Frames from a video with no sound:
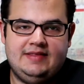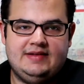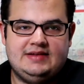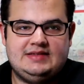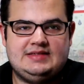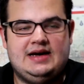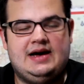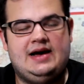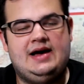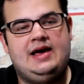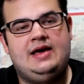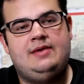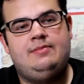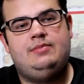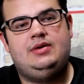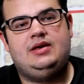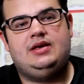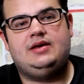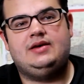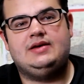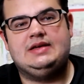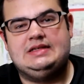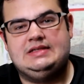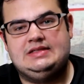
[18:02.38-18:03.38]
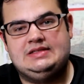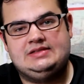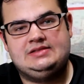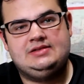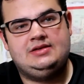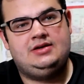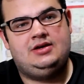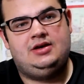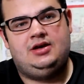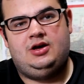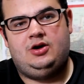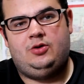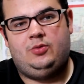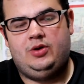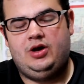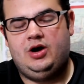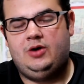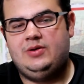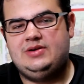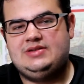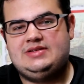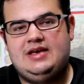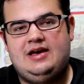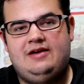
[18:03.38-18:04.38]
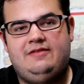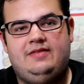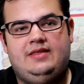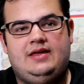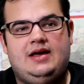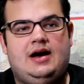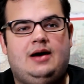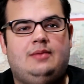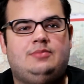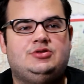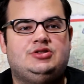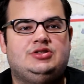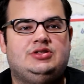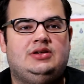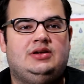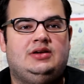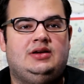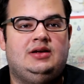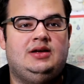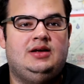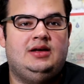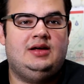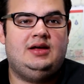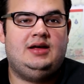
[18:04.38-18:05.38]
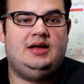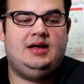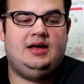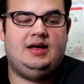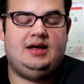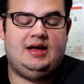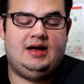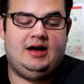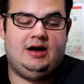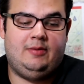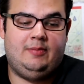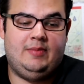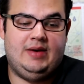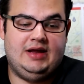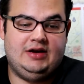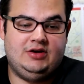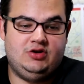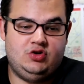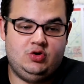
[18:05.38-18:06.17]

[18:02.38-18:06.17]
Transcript: the time because we always have the option, and